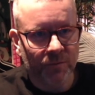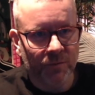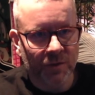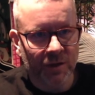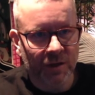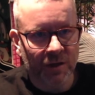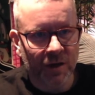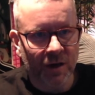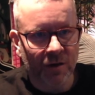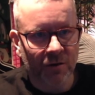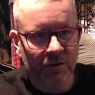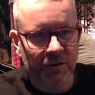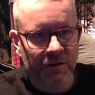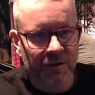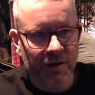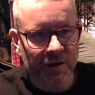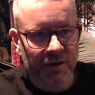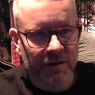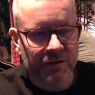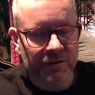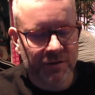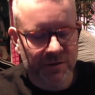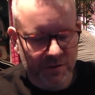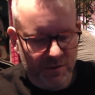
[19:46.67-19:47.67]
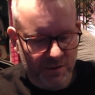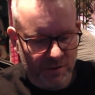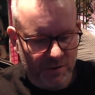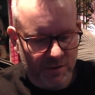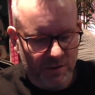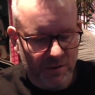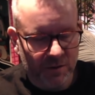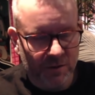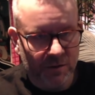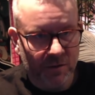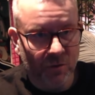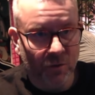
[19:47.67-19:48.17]
In our case,
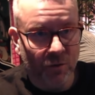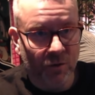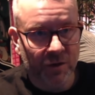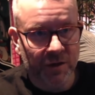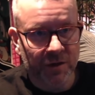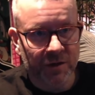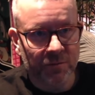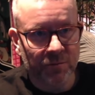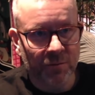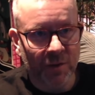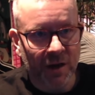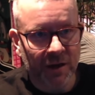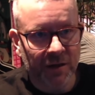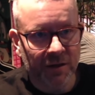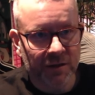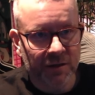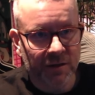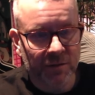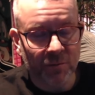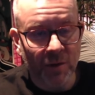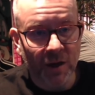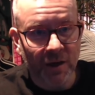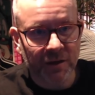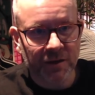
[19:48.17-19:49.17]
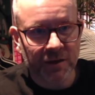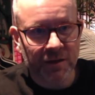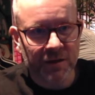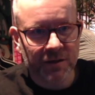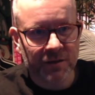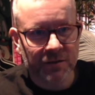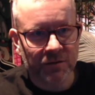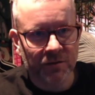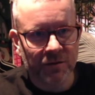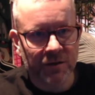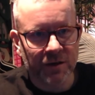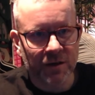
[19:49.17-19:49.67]
or in my
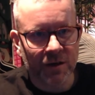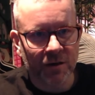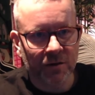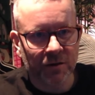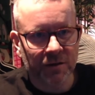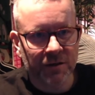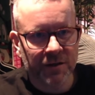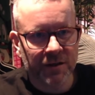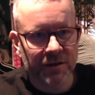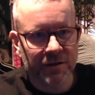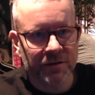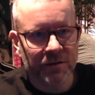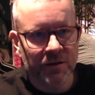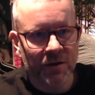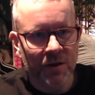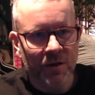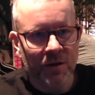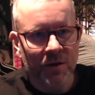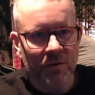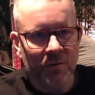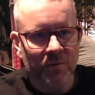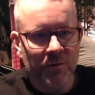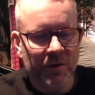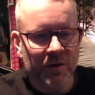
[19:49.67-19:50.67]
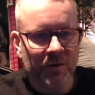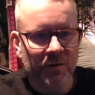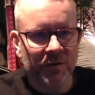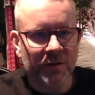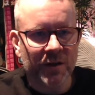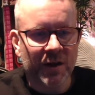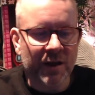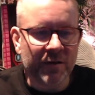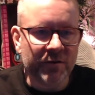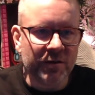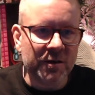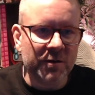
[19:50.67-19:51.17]
case, or in our case, we don't
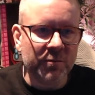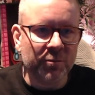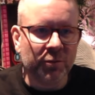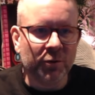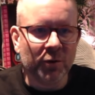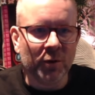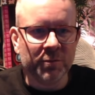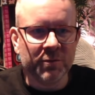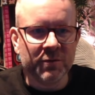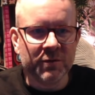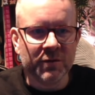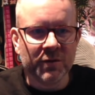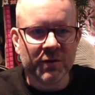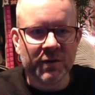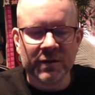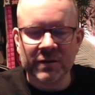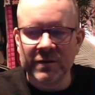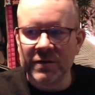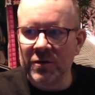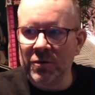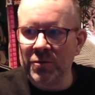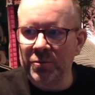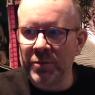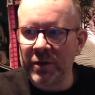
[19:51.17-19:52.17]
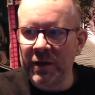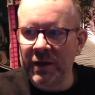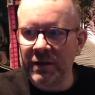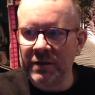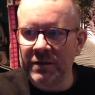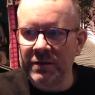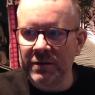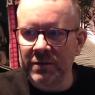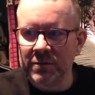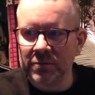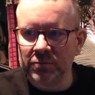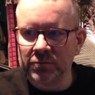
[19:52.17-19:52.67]
have any props to this
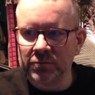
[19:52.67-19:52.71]
homepage.